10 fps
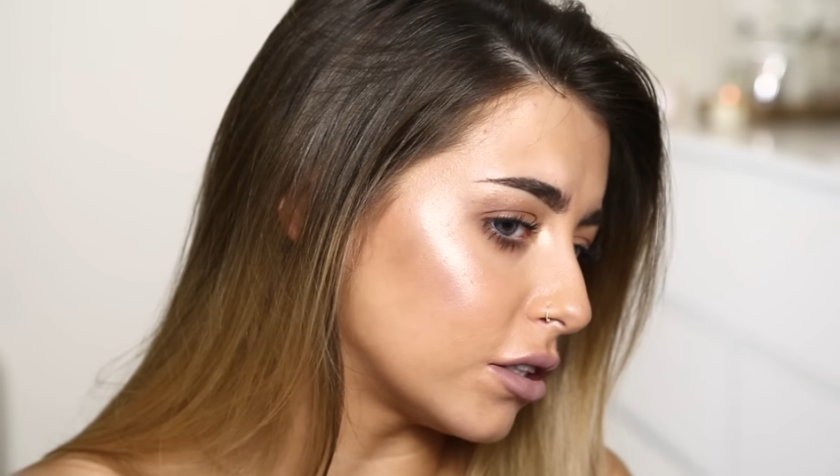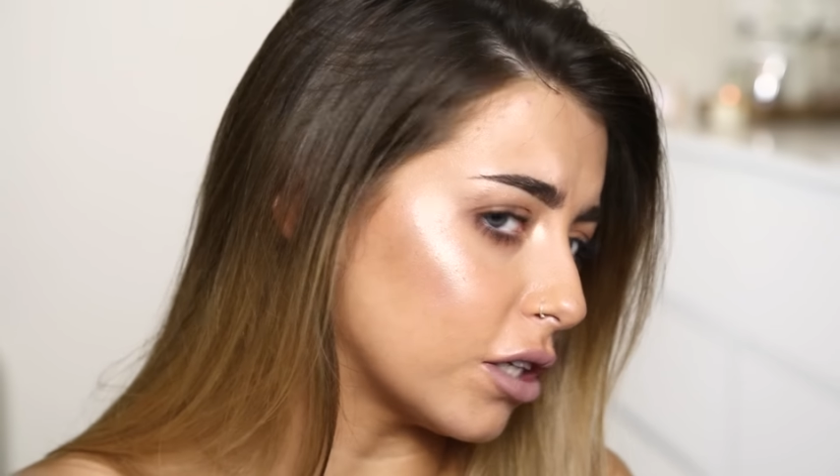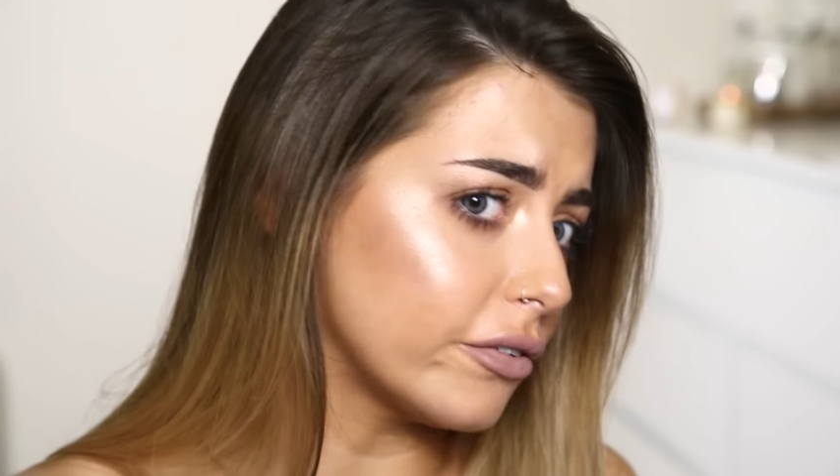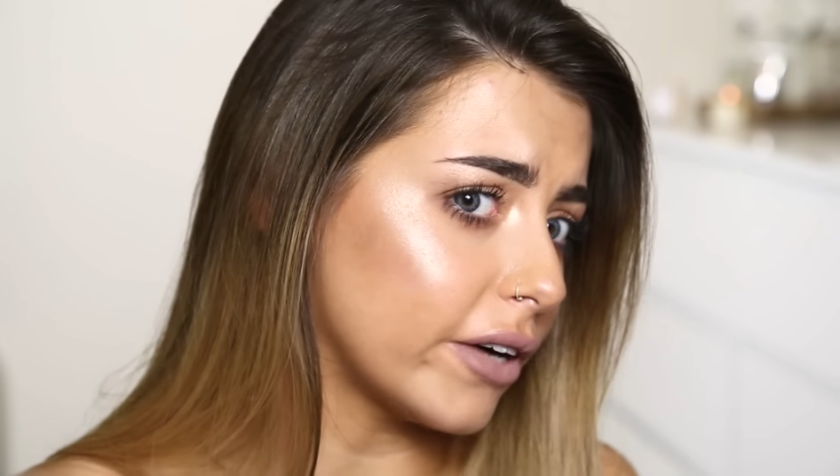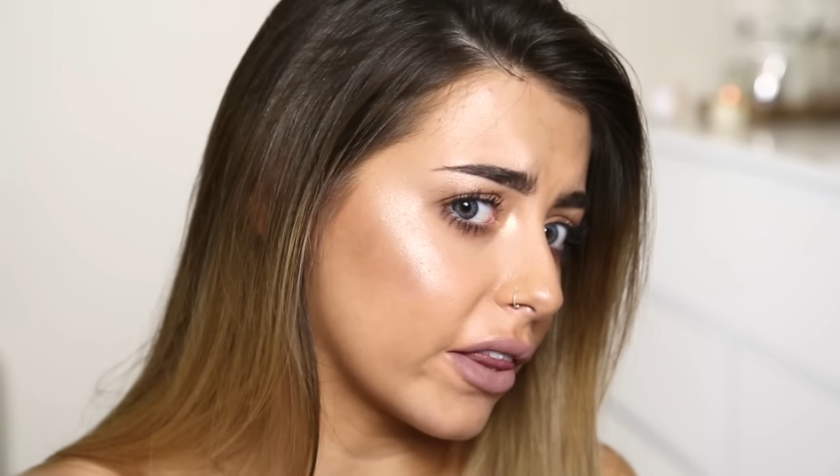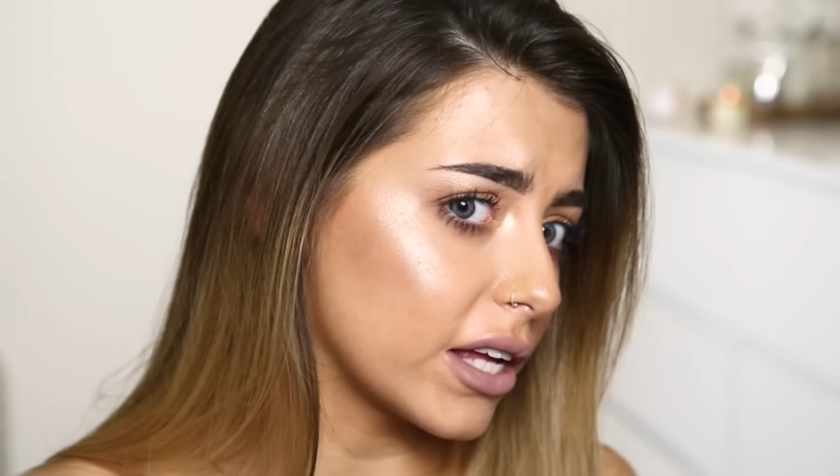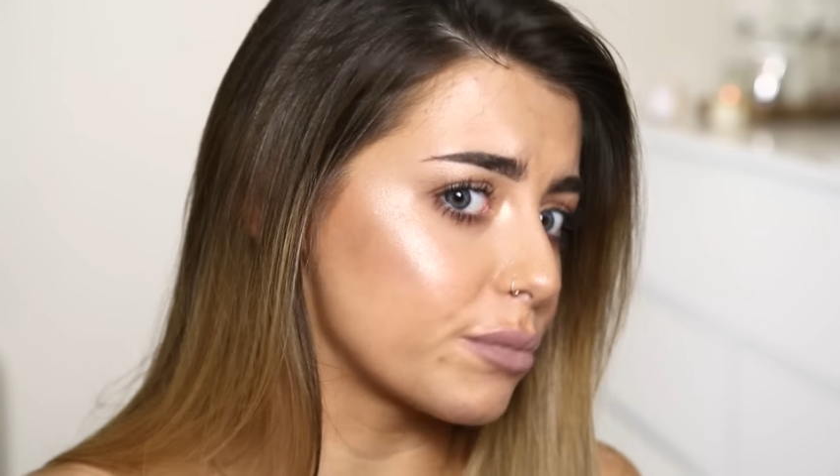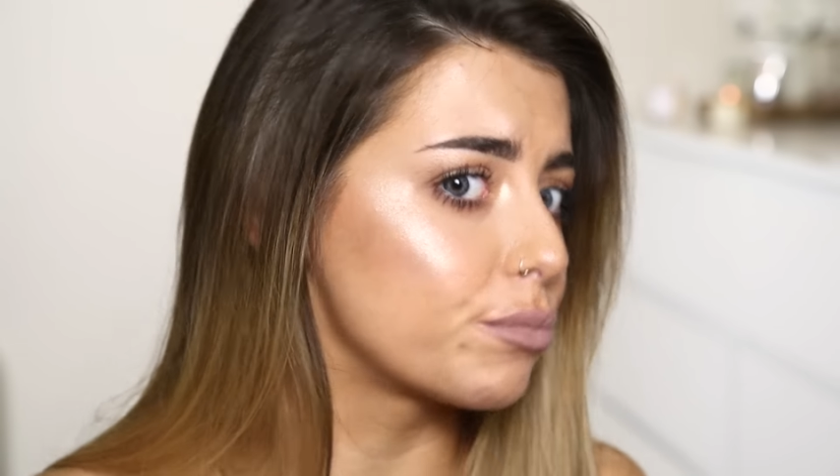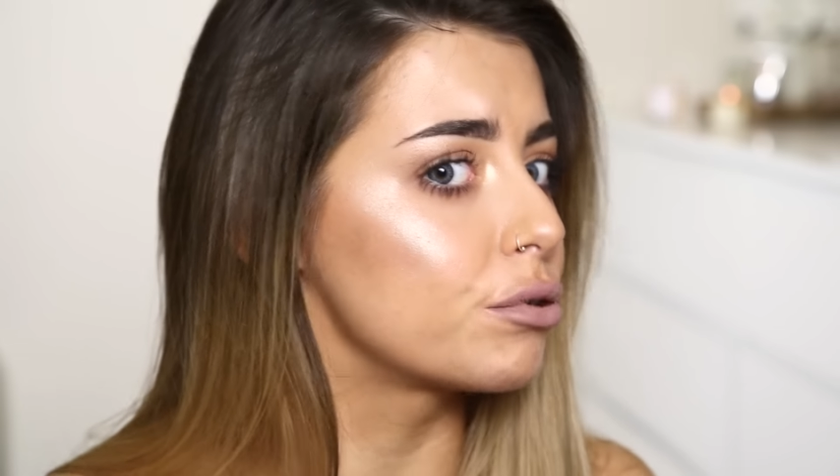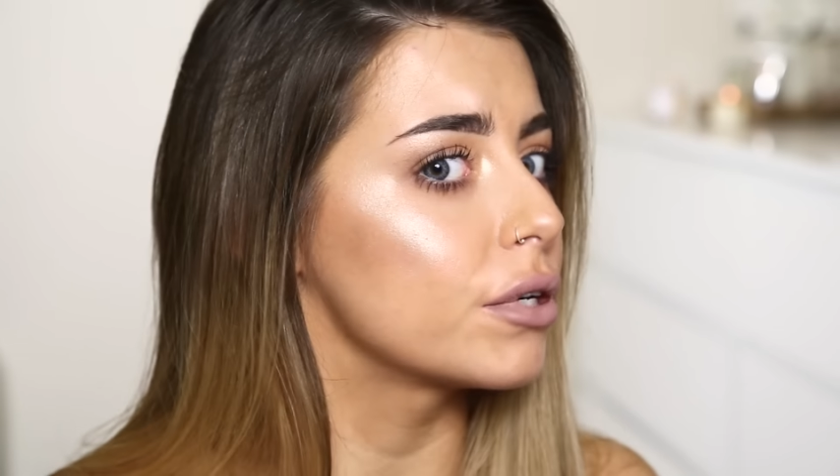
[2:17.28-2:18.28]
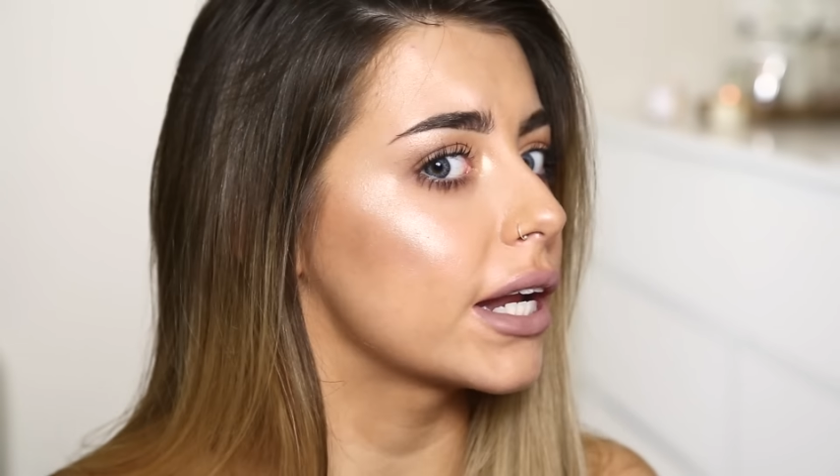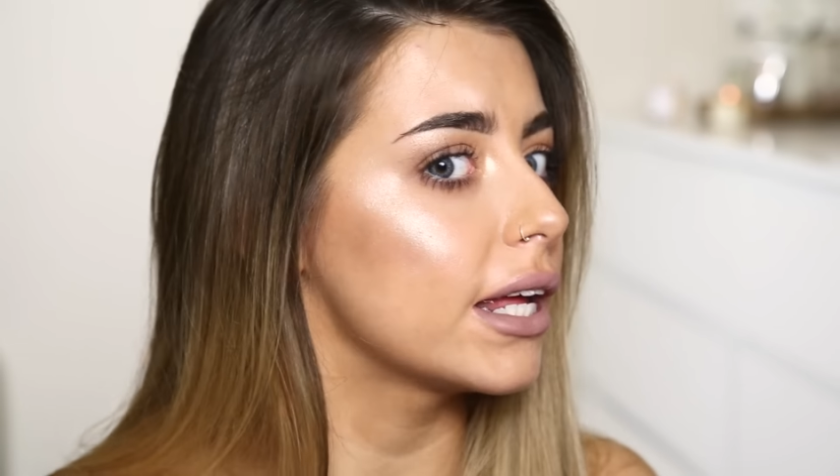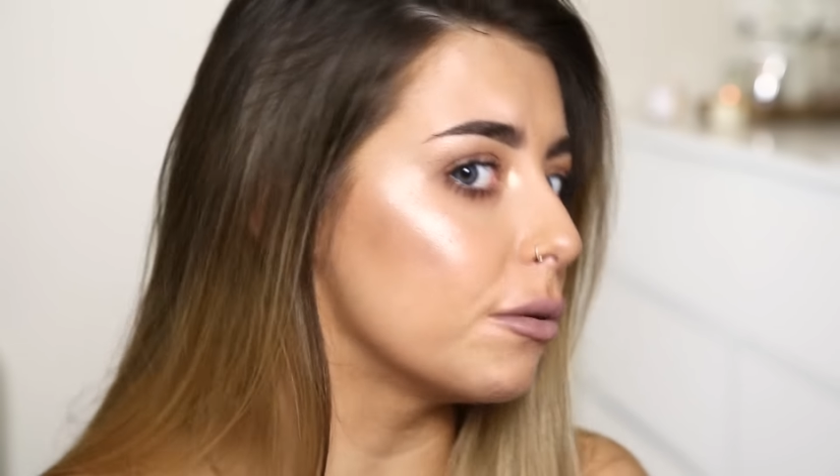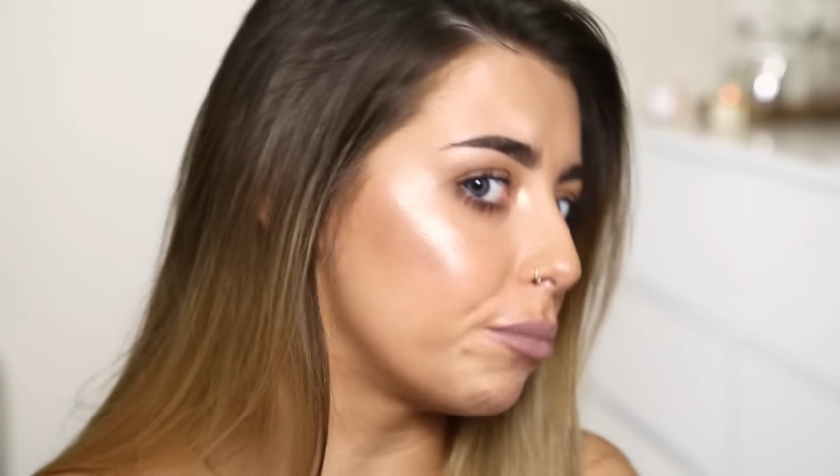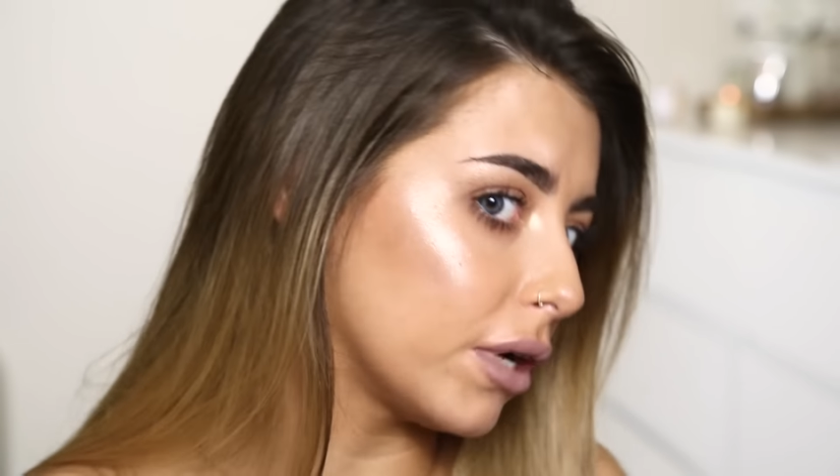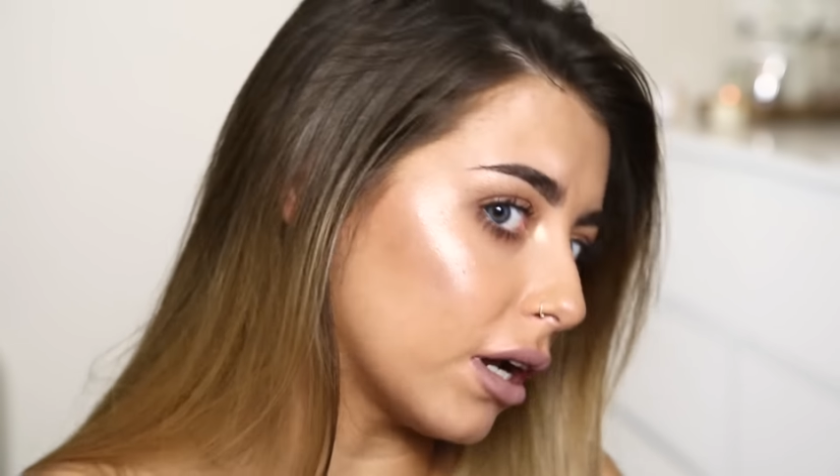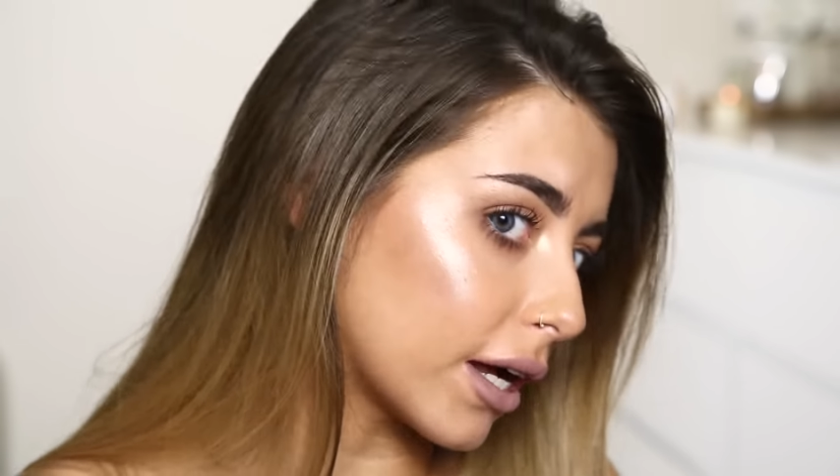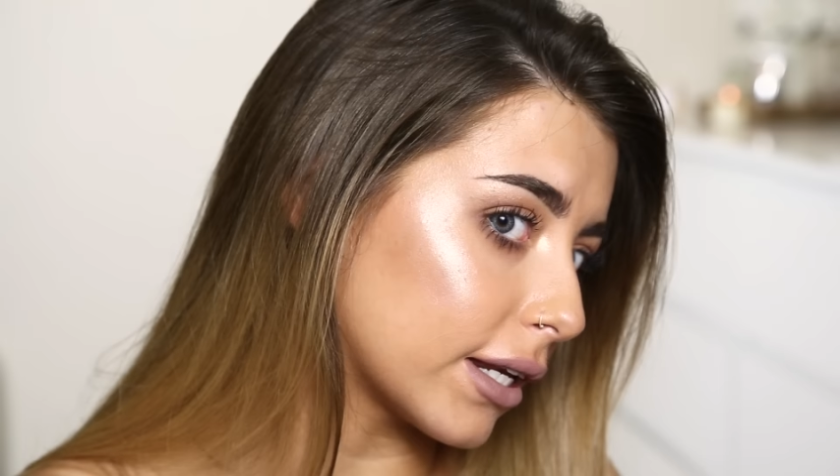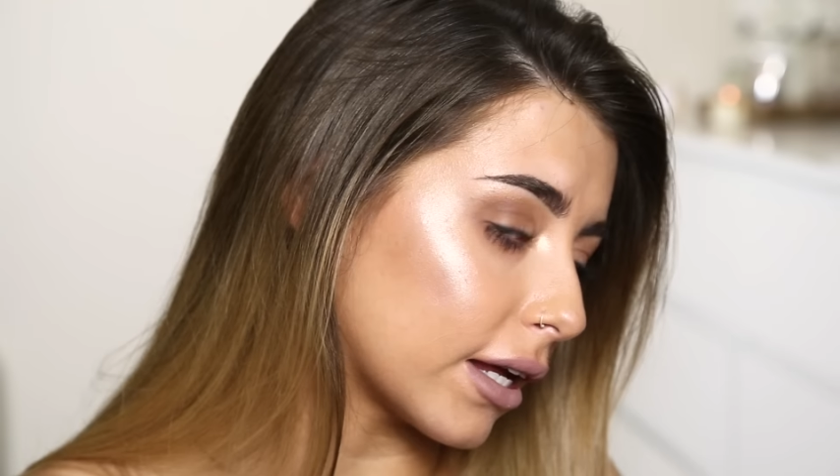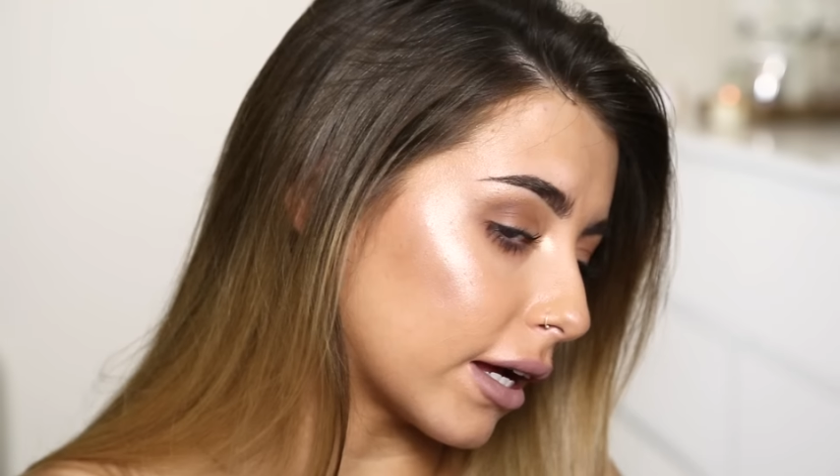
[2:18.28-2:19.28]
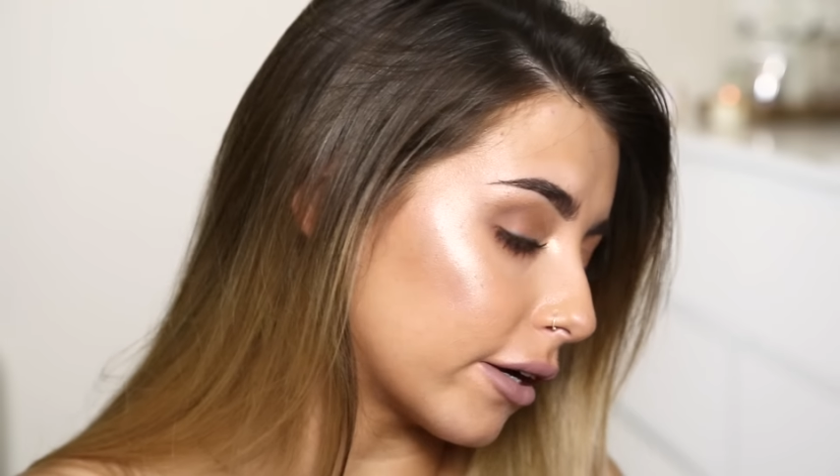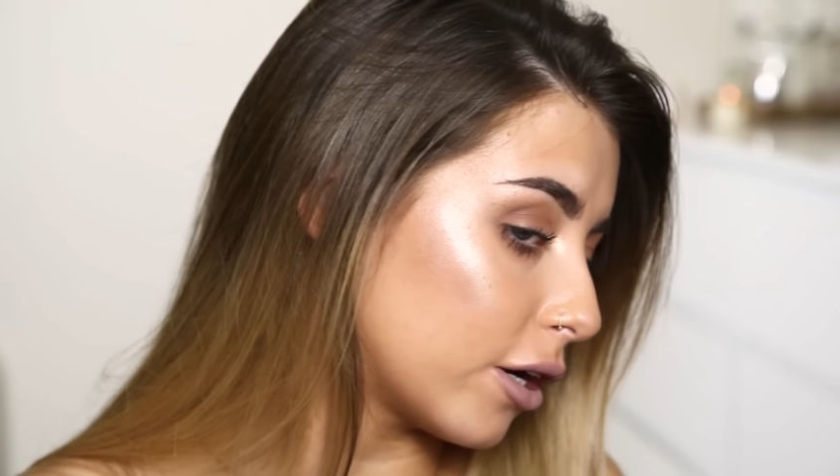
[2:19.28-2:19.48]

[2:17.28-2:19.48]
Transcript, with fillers: So far, that's pretty blinding.